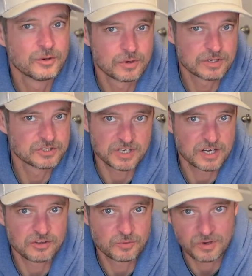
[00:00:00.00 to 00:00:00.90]
We're gonna drain
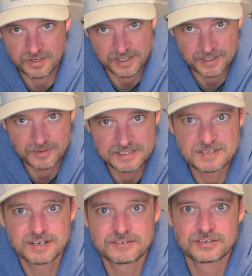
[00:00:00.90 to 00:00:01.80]
all the water anyway, so
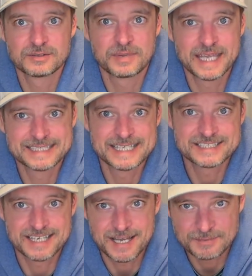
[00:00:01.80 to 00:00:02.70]
I never really pay
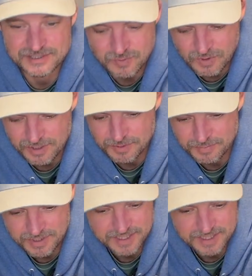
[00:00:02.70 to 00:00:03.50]
attention to how much water to put